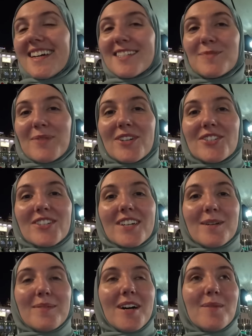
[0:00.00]
A spot should
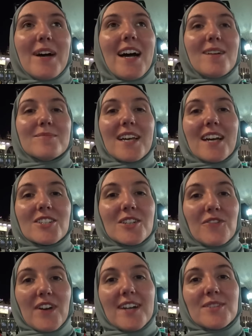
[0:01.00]
come up. Hamza actually
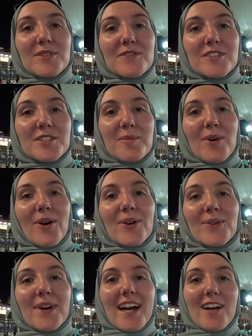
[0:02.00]
found one for
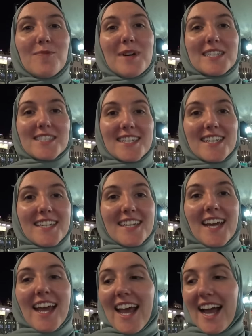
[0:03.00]
tomorrow at 3:30,
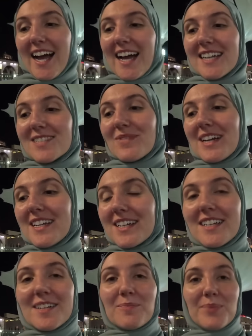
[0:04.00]
and when you
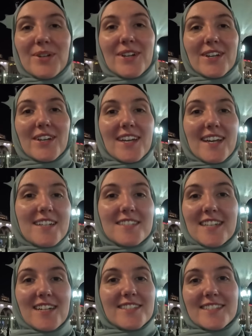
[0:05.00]
click book, it has
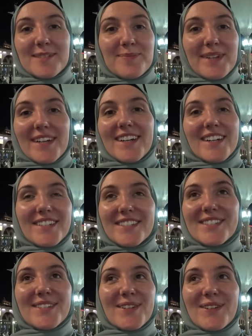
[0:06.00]
now disappeared.
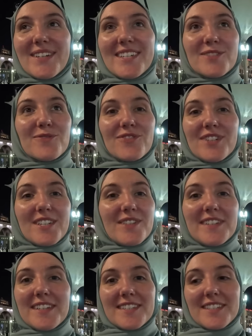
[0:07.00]
So it's really,
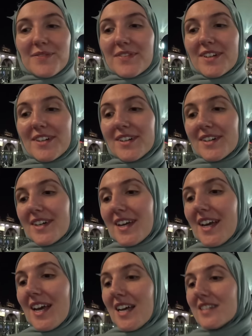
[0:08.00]
really difficult.
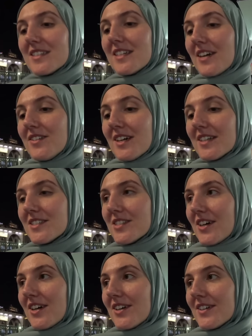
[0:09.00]
Is there now none at
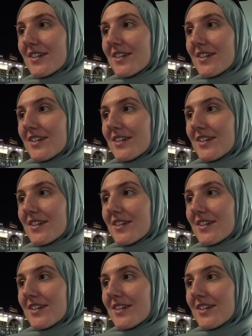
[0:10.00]
all?